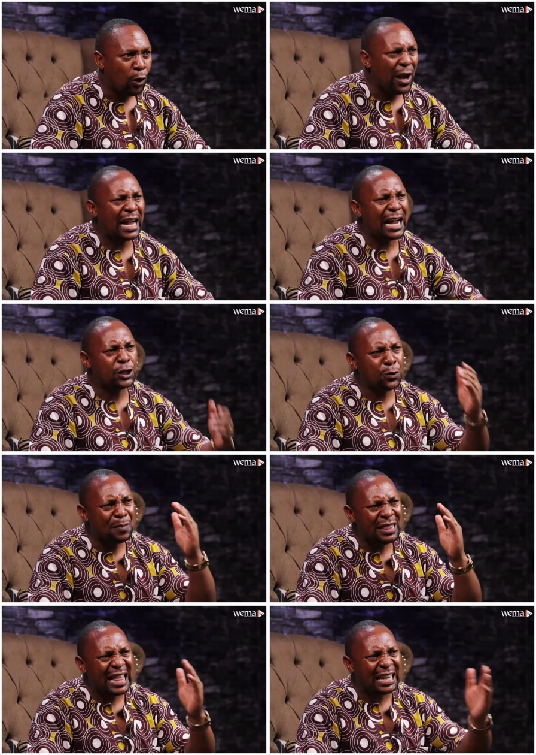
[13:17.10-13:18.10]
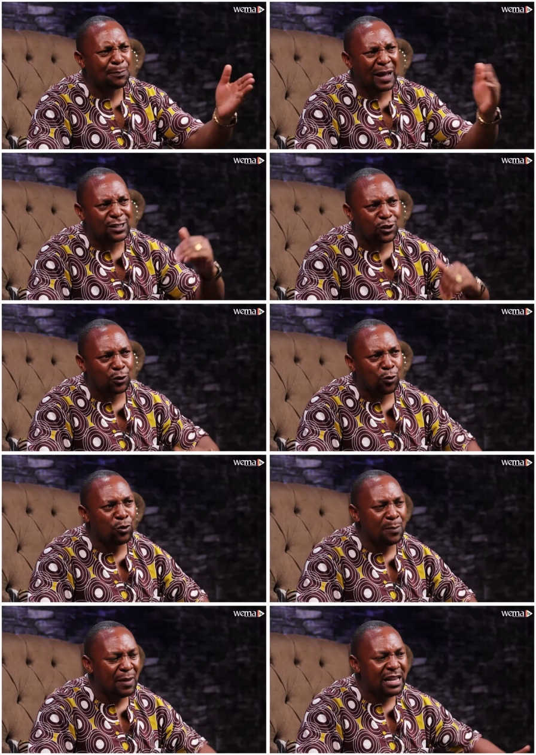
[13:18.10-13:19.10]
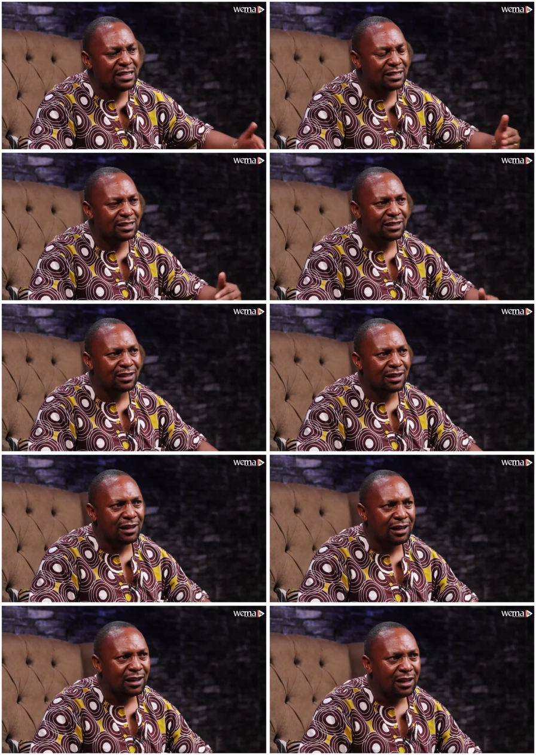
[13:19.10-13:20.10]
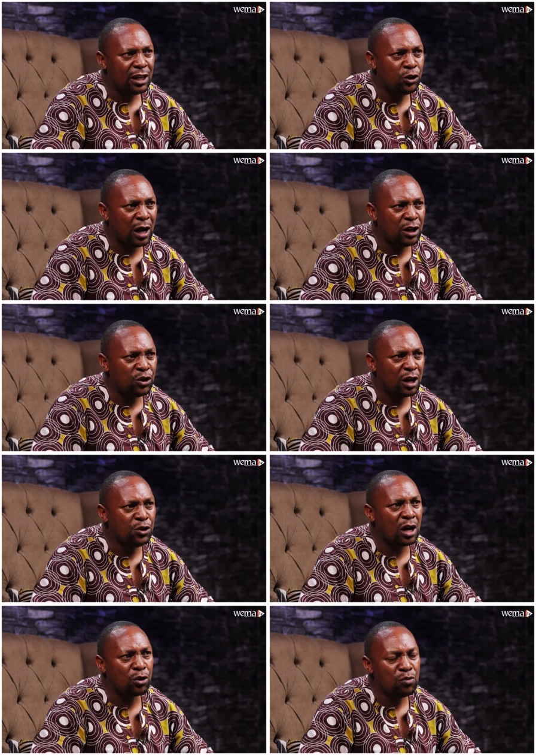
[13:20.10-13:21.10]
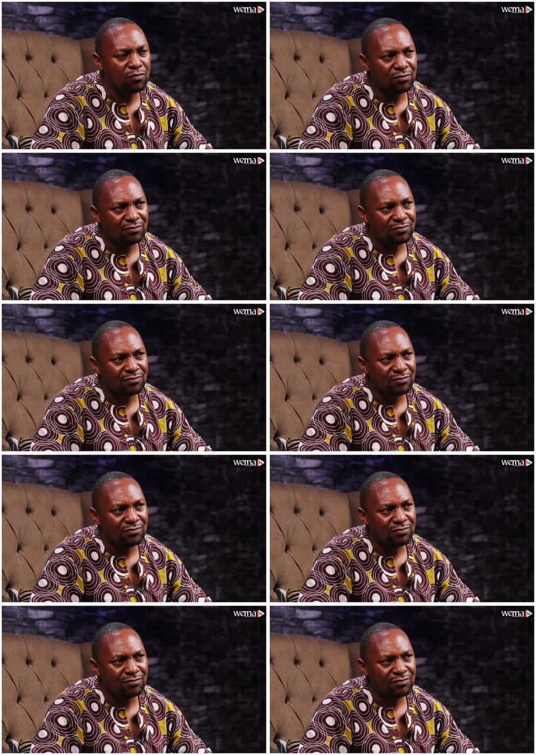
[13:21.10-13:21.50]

Why can't you be that person who remains in your, in your, in your room?